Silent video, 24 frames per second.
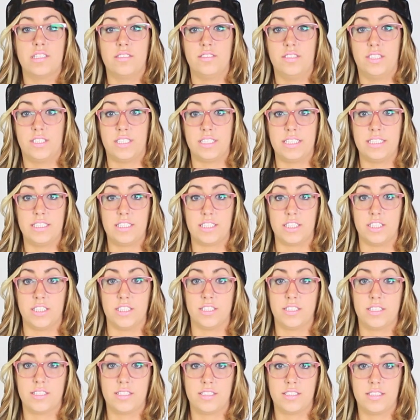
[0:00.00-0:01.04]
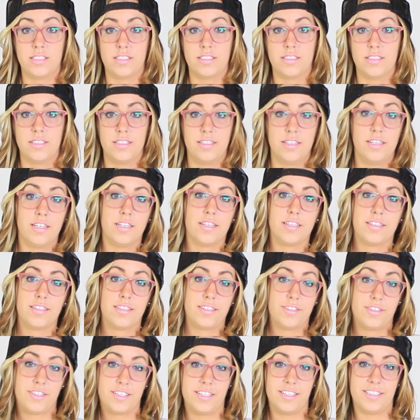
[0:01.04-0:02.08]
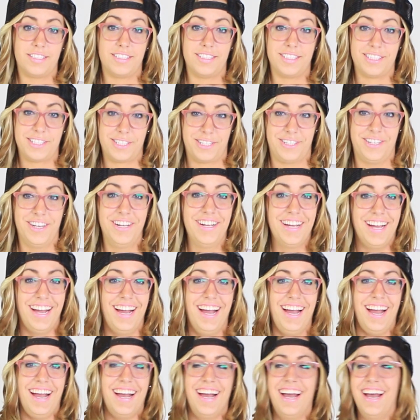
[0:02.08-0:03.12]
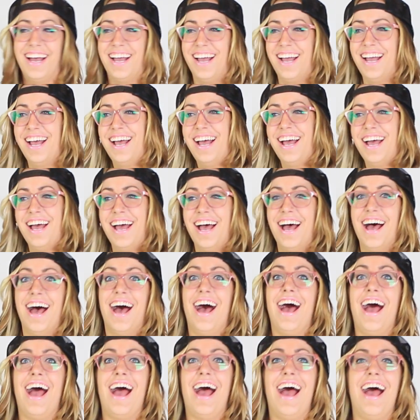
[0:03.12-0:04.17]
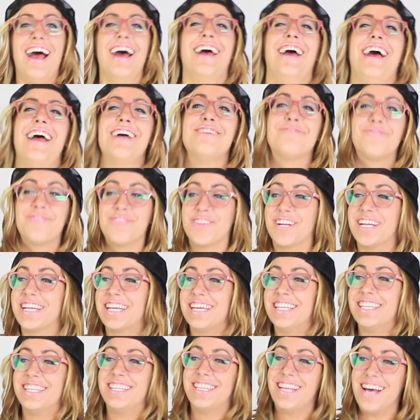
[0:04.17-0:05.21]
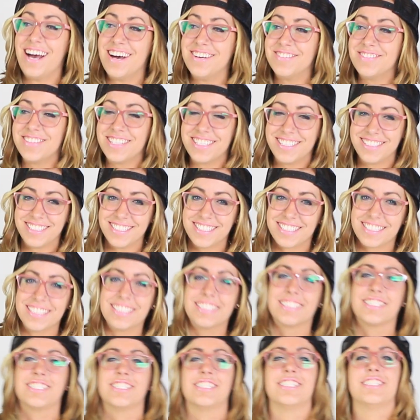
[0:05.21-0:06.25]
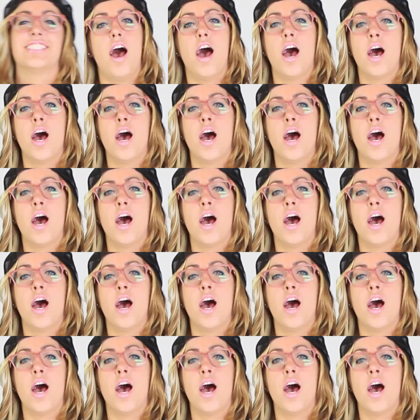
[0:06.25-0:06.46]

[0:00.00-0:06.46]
Little Caesars, because it's good. I freaking love Little Caesars.